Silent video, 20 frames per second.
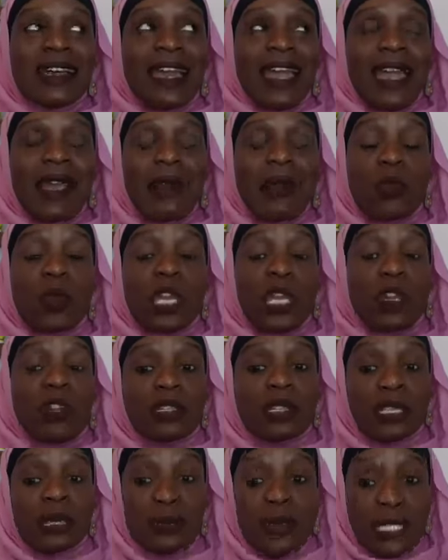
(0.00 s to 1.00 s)
and we
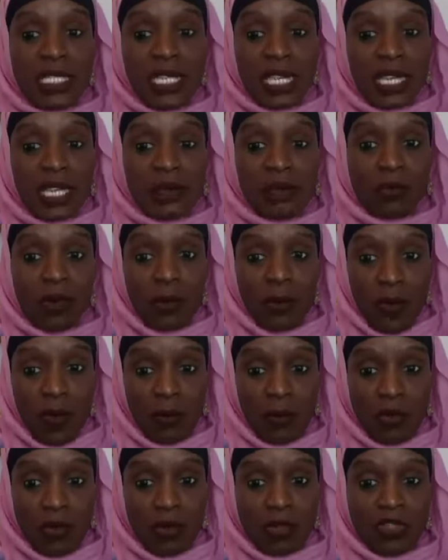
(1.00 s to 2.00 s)
are limiting,
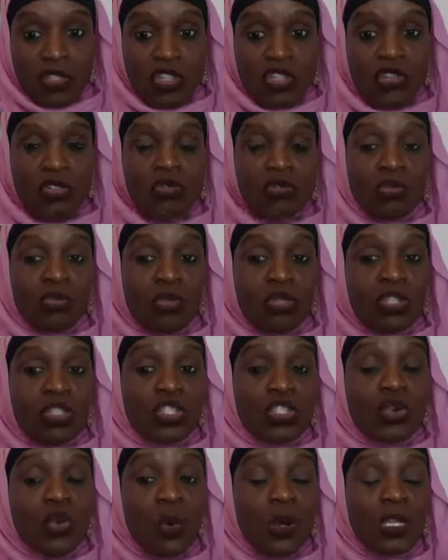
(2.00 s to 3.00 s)
remember, to
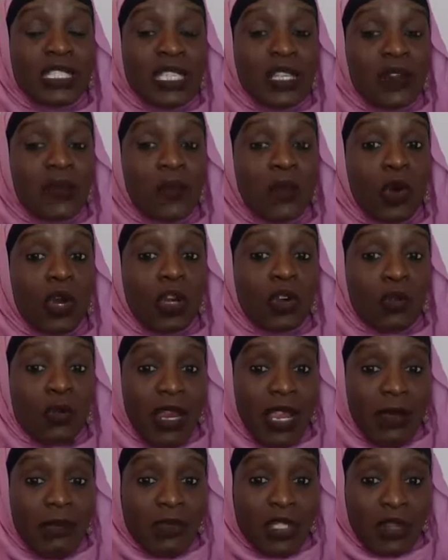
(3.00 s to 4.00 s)
24
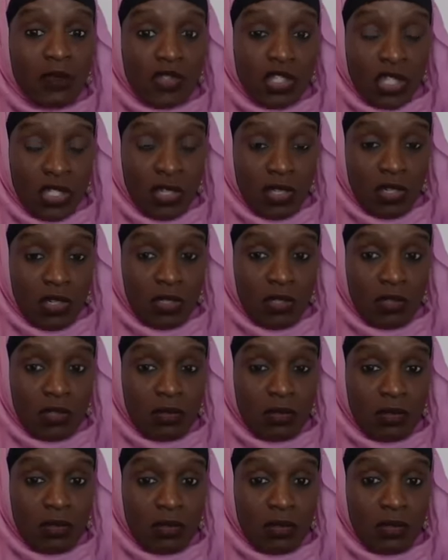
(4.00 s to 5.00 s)
grams of sugar.
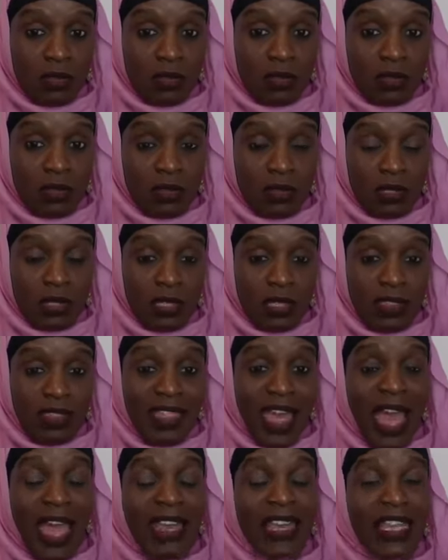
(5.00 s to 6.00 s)

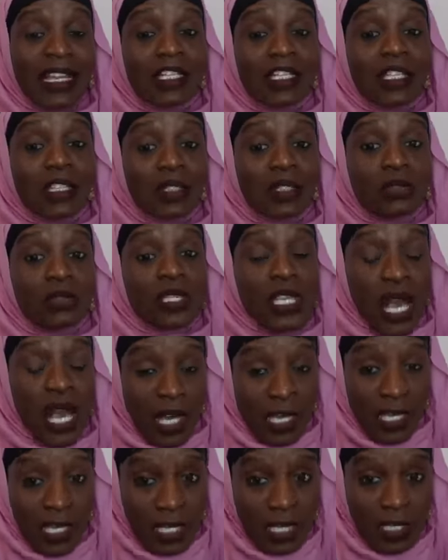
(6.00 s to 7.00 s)
That includes
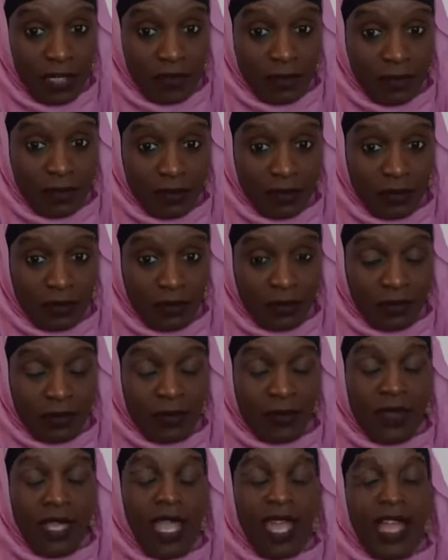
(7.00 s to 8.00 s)
honey.
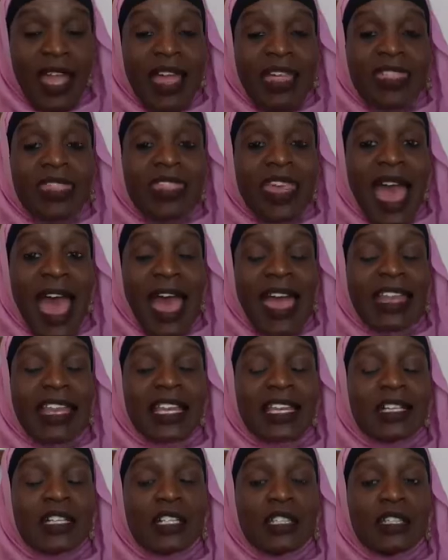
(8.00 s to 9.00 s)
That
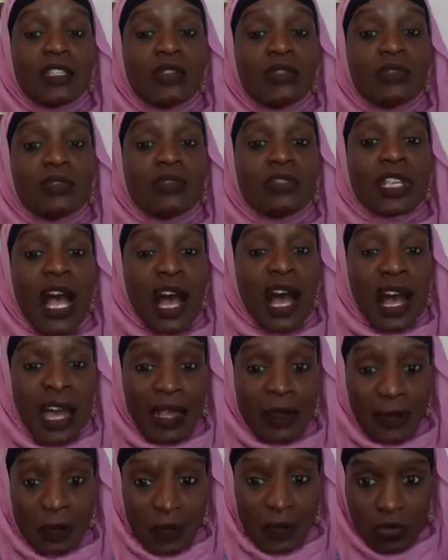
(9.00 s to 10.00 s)
includes
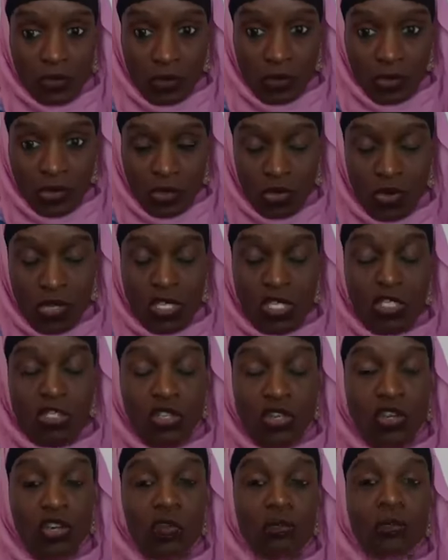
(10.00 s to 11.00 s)
high fructose corn
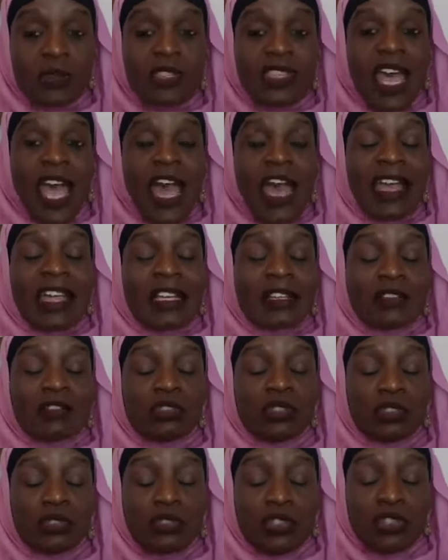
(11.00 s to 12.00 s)
syrup. That
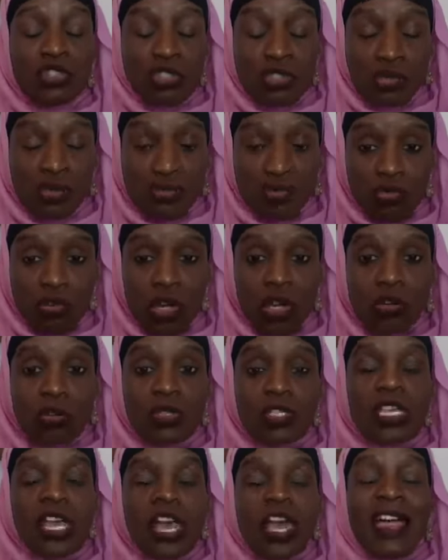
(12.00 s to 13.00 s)
includes
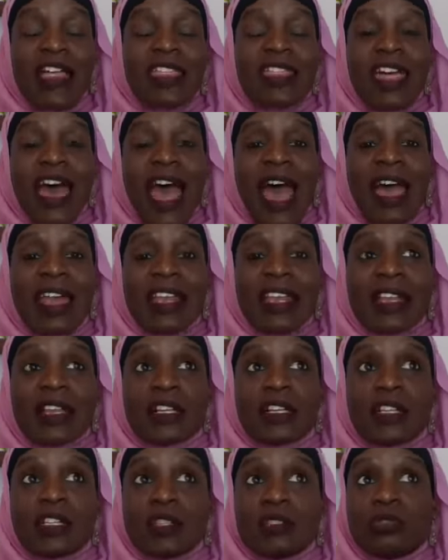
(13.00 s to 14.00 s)
sucrose. That
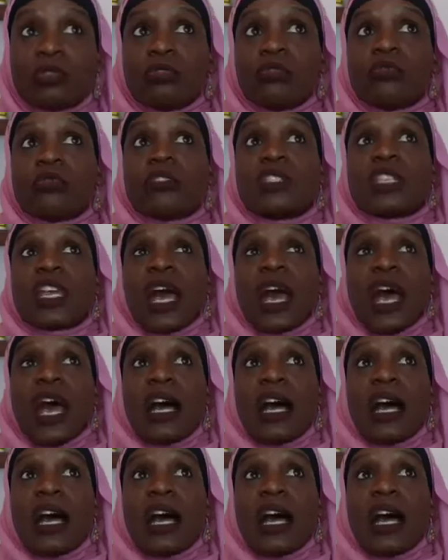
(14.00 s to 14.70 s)
includes